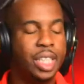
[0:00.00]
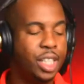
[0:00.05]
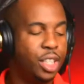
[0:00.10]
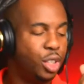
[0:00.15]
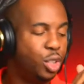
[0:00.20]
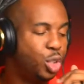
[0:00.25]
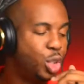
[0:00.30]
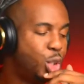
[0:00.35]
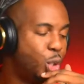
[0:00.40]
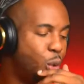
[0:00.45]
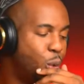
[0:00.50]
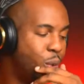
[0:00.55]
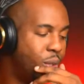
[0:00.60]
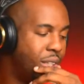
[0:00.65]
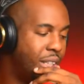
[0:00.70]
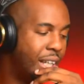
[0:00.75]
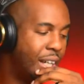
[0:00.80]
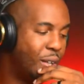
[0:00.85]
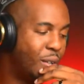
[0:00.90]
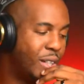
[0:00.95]
So
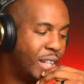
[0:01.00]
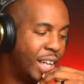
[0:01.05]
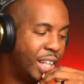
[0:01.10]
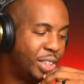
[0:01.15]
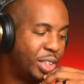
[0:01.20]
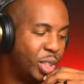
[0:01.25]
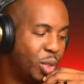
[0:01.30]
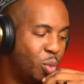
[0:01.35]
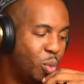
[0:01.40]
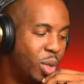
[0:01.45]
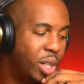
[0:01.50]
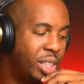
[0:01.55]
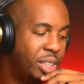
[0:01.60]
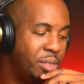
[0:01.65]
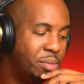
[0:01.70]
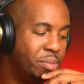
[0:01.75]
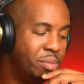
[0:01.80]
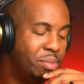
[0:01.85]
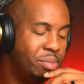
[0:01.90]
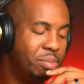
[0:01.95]
I'm going to ask you
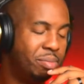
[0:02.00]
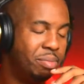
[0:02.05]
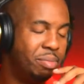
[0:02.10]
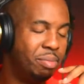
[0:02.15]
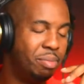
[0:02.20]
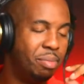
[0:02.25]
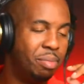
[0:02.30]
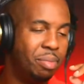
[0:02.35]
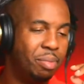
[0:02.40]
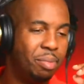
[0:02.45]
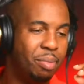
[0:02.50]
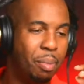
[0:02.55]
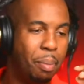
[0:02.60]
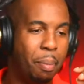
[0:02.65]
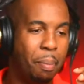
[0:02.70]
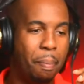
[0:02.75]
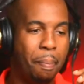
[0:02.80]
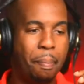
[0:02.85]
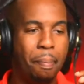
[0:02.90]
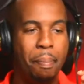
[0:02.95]
one
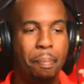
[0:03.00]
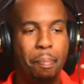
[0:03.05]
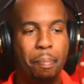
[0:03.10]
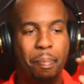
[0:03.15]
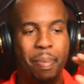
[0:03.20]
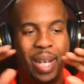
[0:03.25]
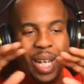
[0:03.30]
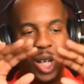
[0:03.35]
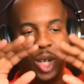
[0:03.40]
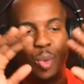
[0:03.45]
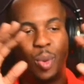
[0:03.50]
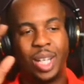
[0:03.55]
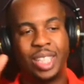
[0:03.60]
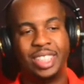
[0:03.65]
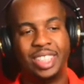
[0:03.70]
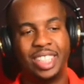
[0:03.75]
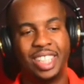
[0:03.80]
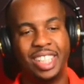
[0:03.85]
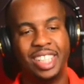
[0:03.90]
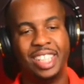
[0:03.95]
big
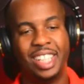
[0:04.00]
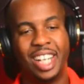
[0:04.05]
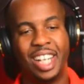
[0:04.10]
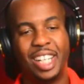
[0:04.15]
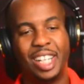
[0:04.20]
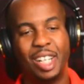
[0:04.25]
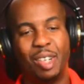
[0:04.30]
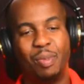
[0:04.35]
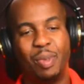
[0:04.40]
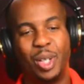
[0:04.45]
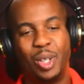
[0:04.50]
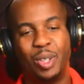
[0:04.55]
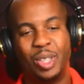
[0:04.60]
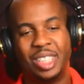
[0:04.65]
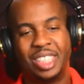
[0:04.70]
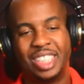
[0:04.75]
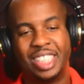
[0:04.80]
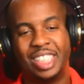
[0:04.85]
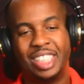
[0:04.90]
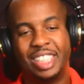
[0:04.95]
question, and then we're going
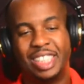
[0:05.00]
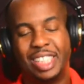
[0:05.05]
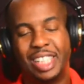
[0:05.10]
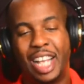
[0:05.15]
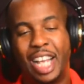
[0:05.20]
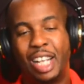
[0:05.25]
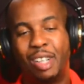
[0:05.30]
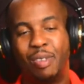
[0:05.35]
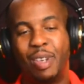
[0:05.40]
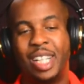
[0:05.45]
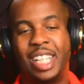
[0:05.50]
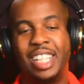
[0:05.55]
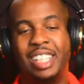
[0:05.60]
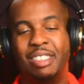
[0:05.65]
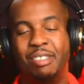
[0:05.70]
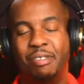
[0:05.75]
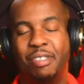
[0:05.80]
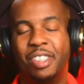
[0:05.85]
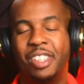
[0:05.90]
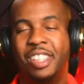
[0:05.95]
to slide right in
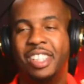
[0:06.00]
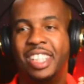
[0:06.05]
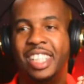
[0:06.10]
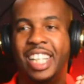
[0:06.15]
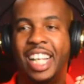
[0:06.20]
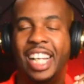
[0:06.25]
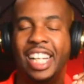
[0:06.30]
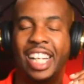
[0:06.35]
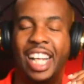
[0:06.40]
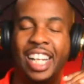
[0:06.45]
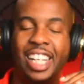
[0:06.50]
for the end at the